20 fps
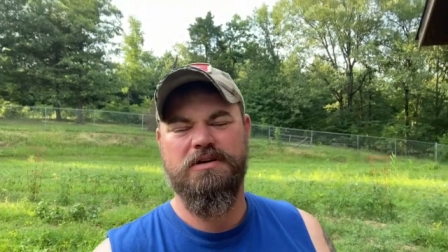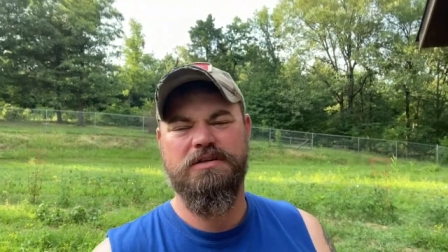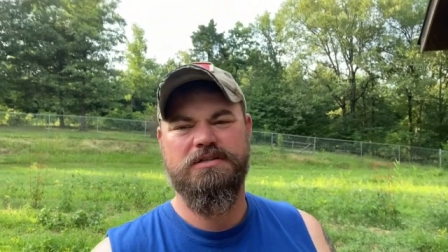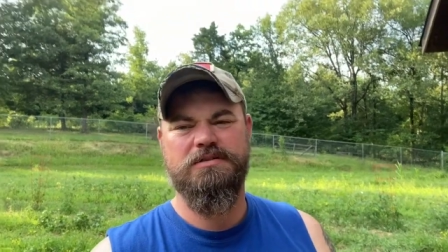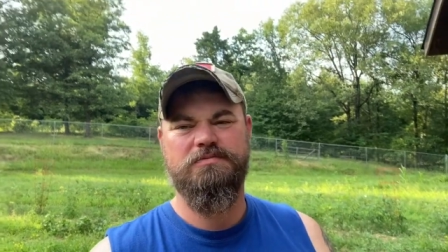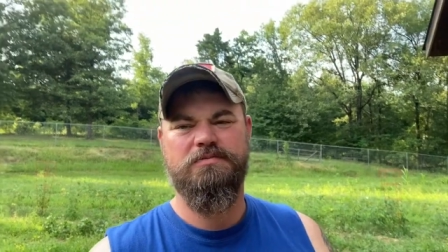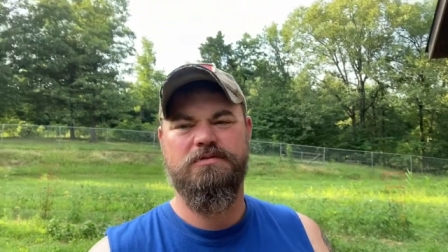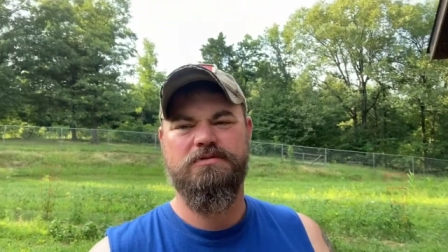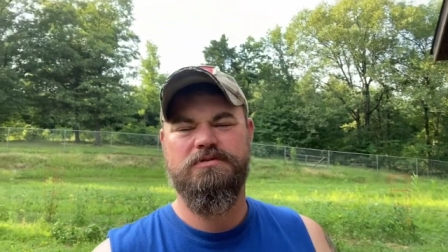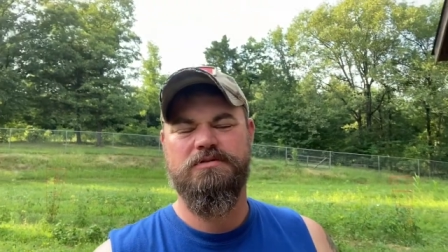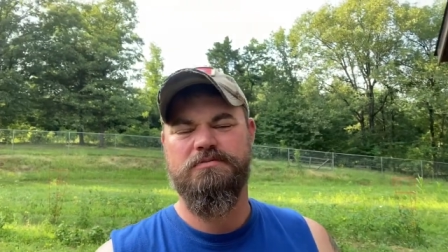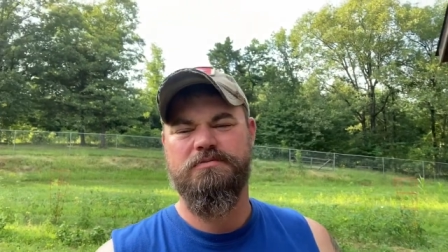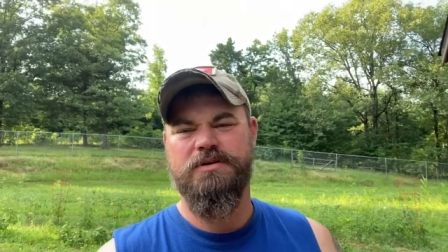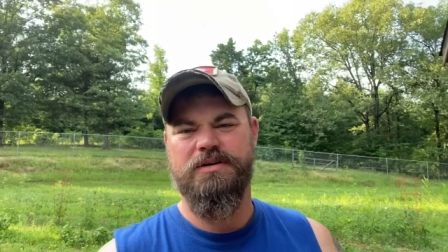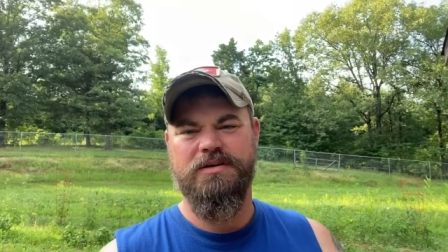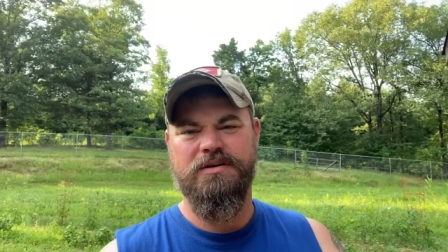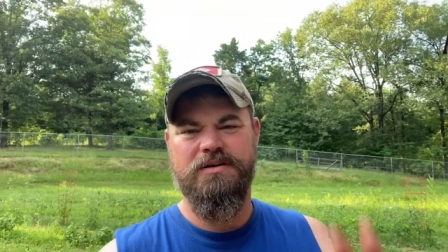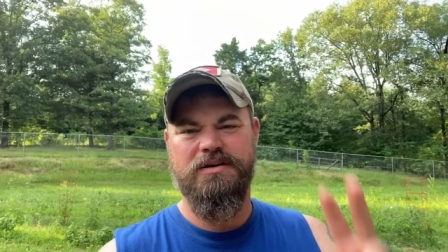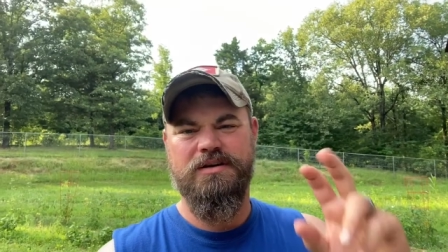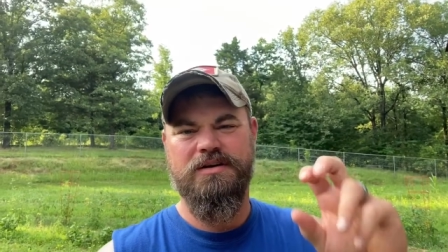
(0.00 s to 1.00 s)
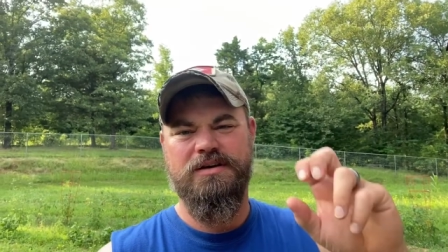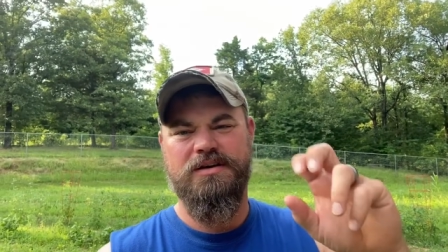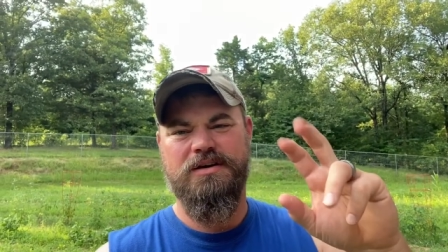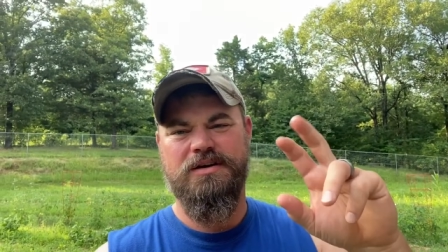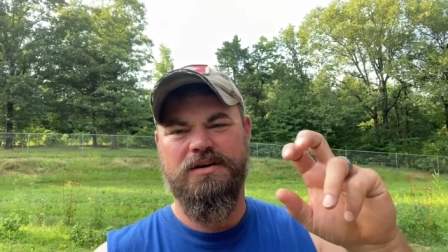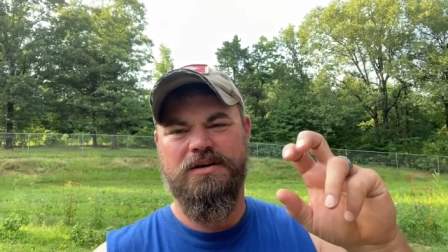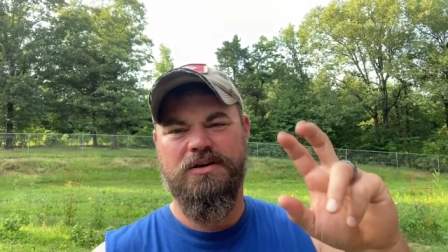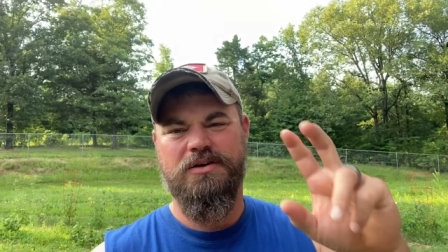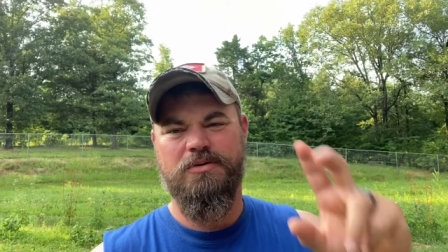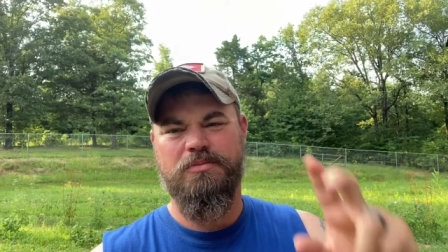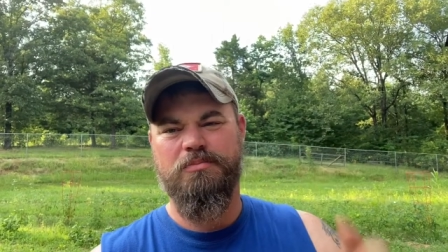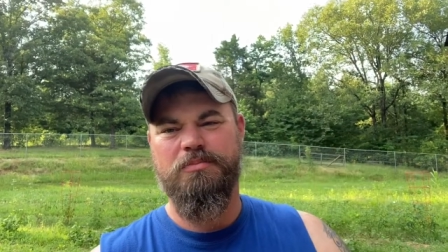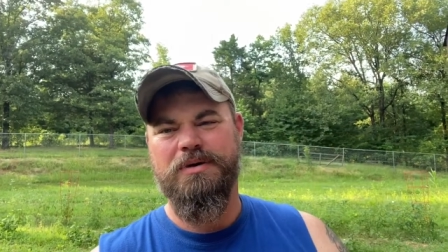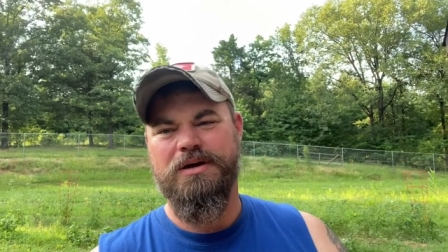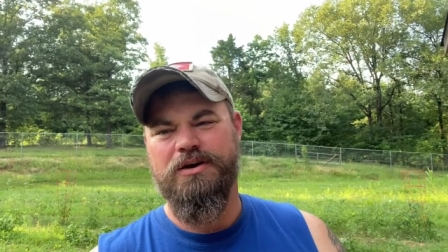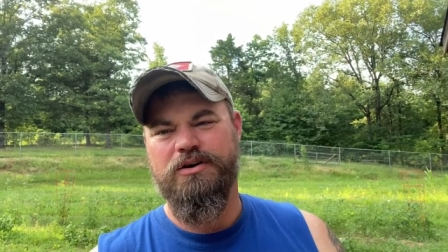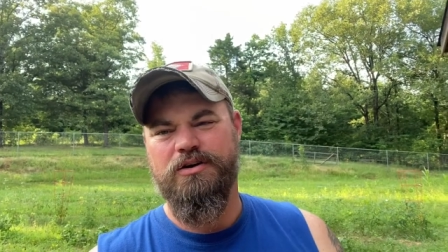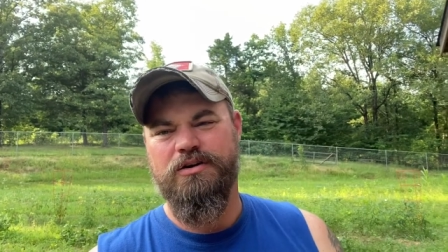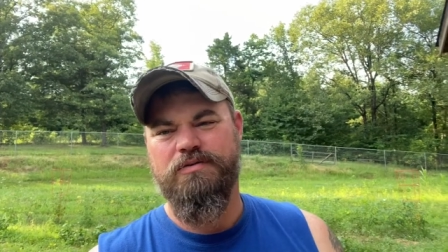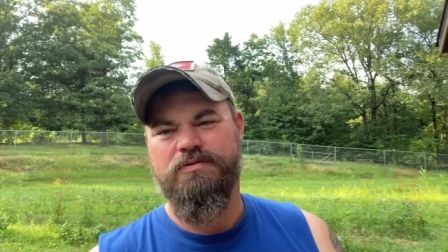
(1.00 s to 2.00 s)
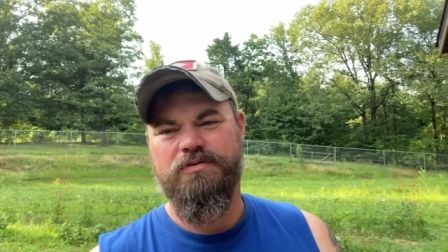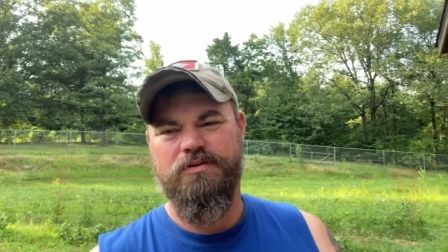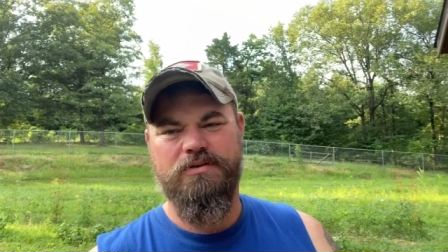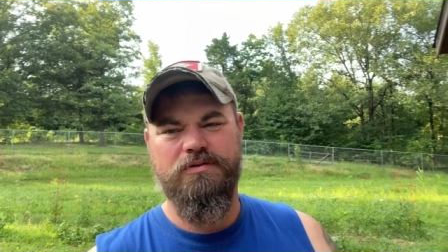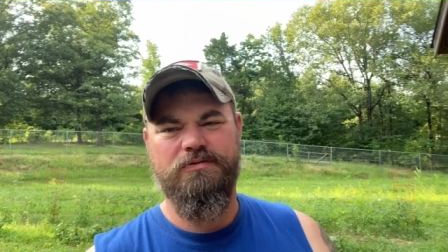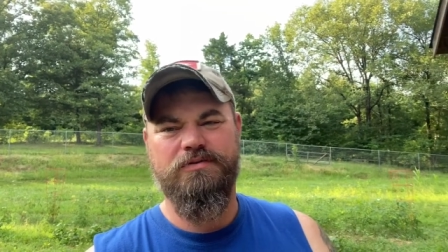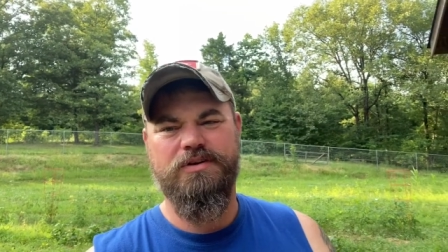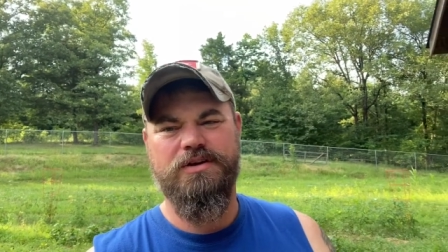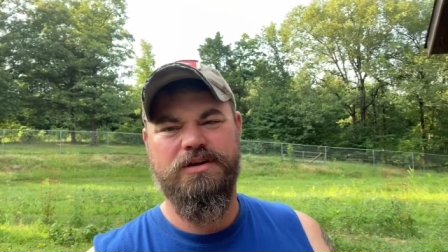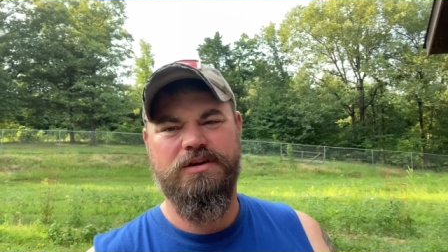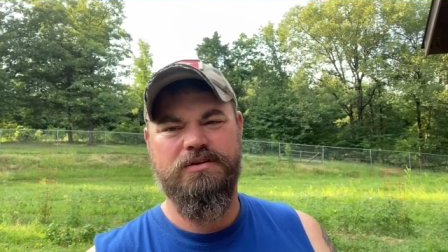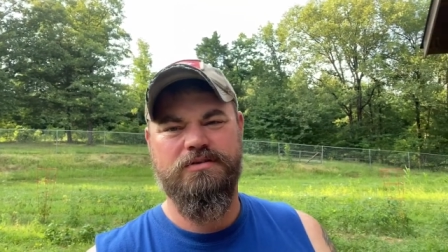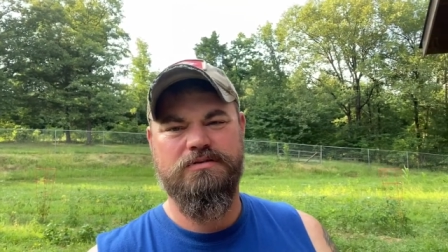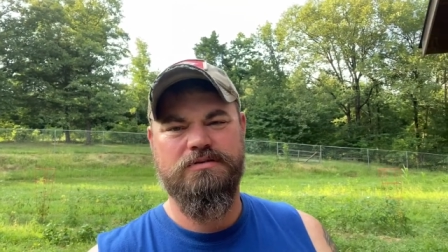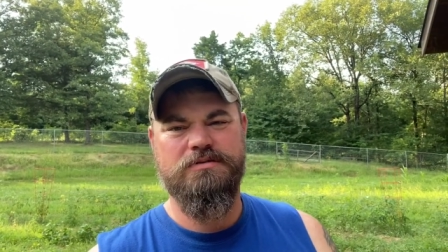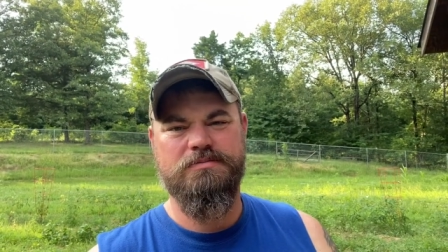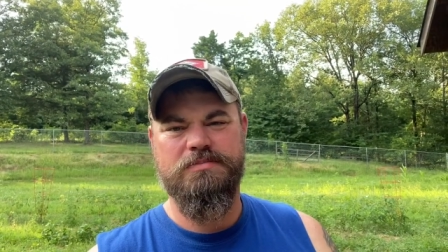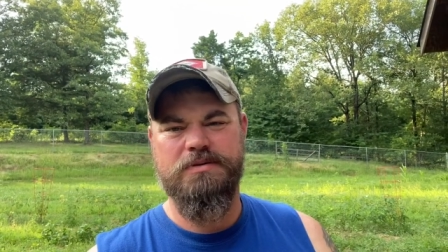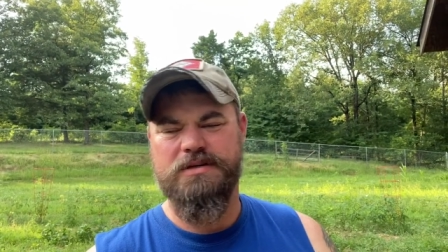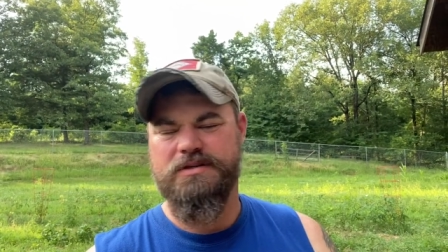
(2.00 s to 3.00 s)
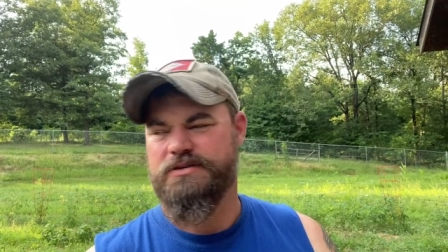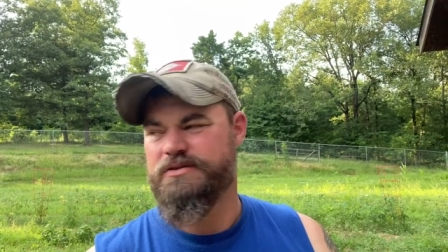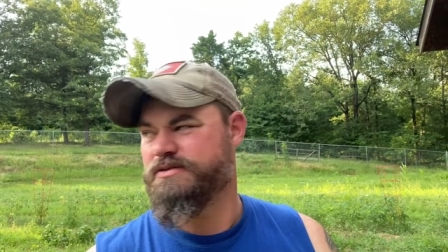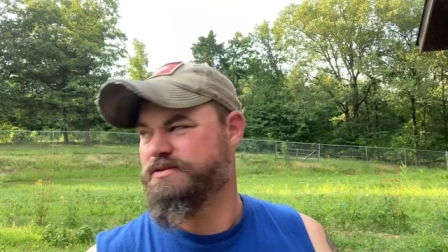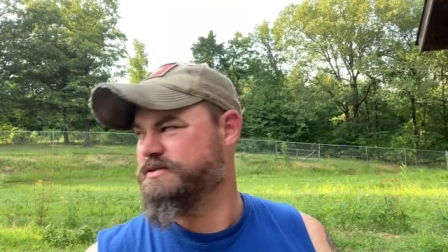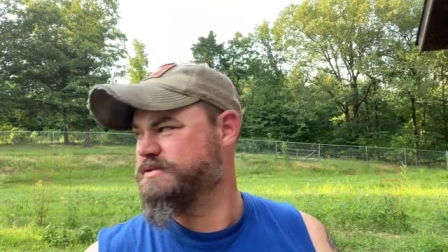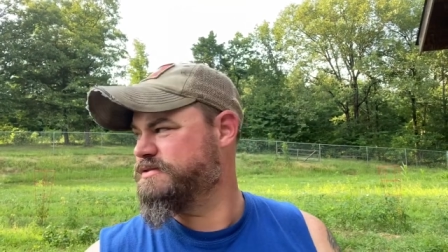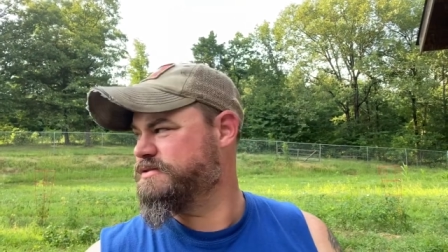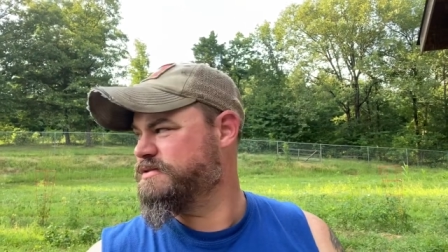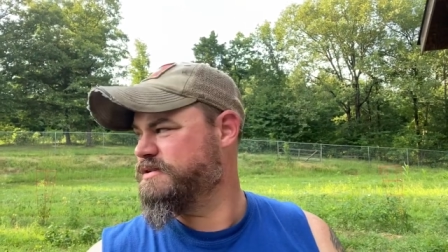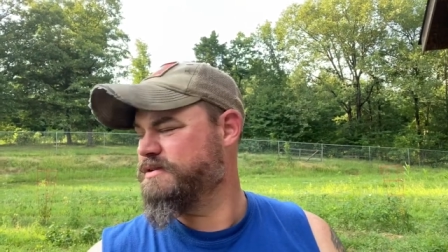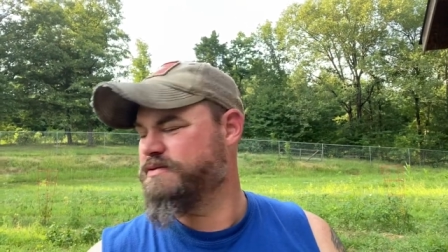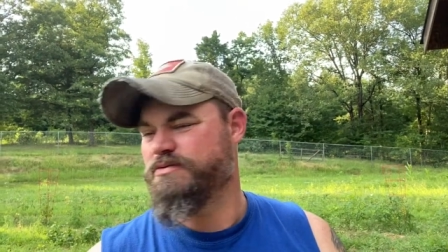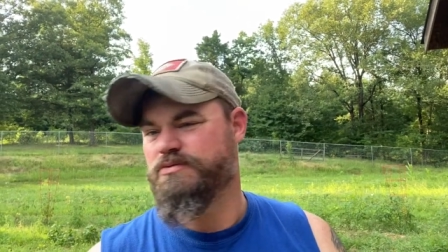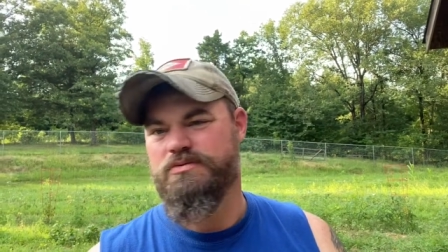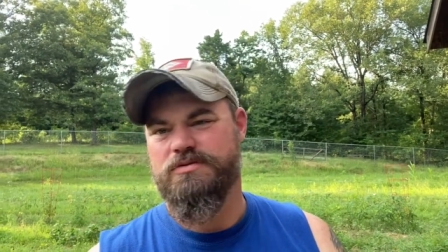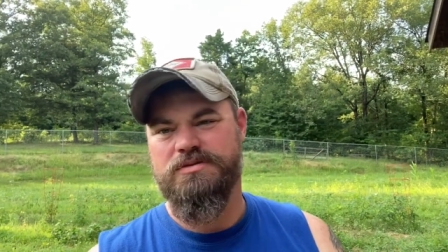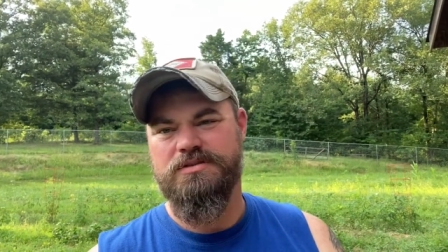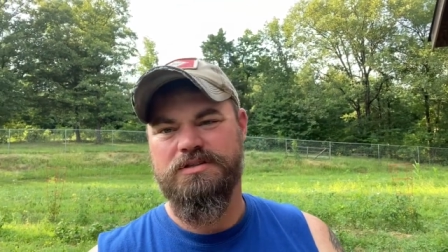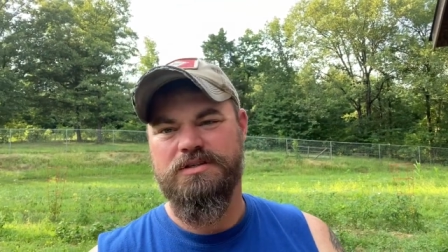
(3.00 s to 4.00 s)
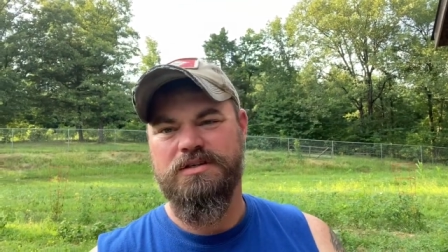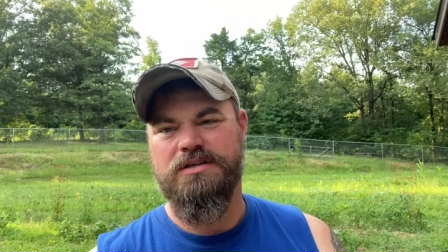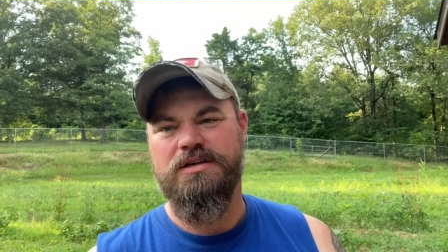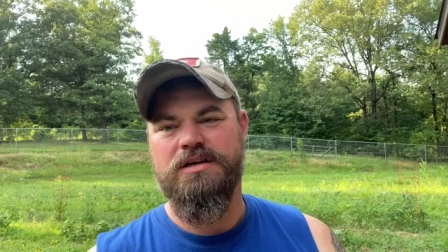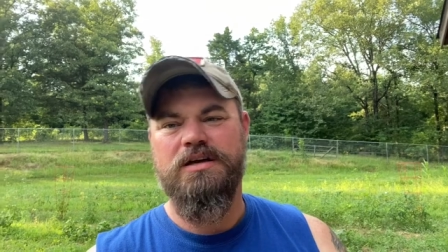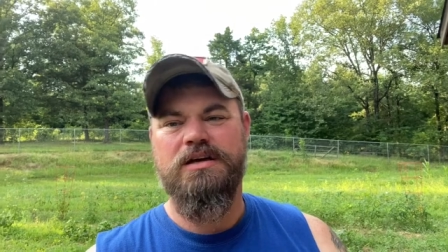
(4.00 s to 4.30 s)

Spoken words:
It's supposed to be better for videos and pictures and stuff. We'll see.